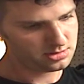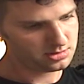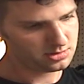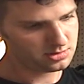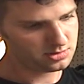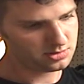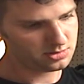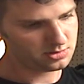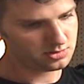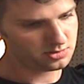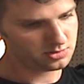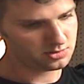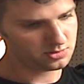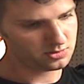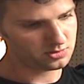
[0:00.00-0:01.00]

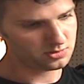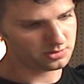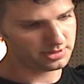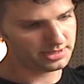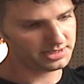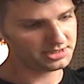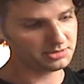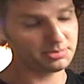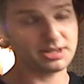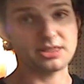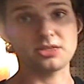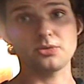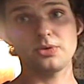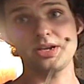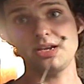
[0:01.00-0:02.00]
oh, it needs to be
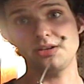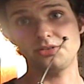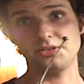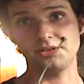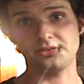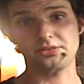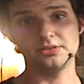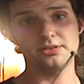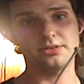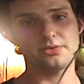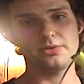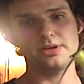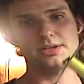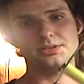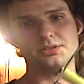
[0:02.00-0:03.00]
3 inches.
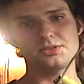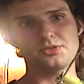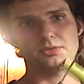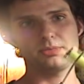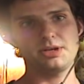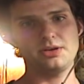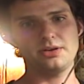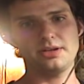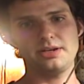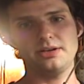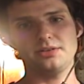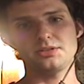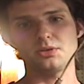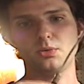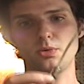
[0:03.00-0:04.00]
3 inches from here to
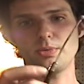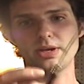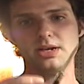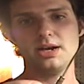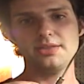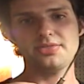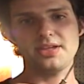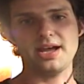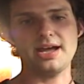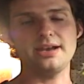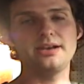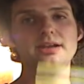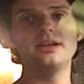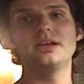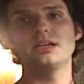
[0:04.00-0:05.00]
here. So when we cut
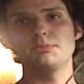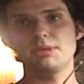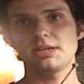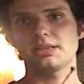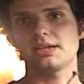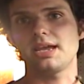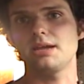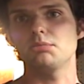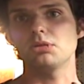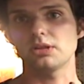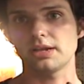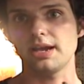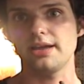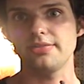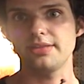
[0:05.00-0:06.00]
that, you make the cable
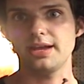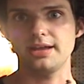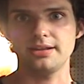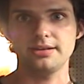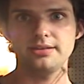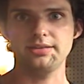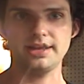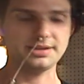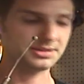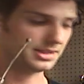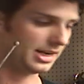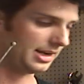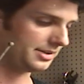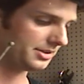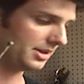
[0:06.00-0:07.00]
again that
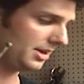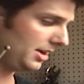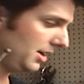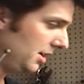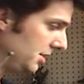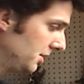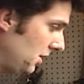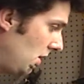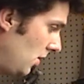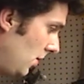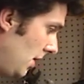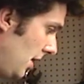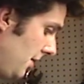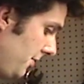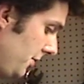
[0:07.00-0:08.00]
size.
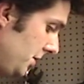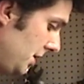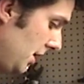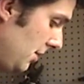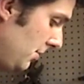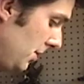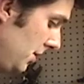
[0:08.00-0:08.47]
So first thing I'm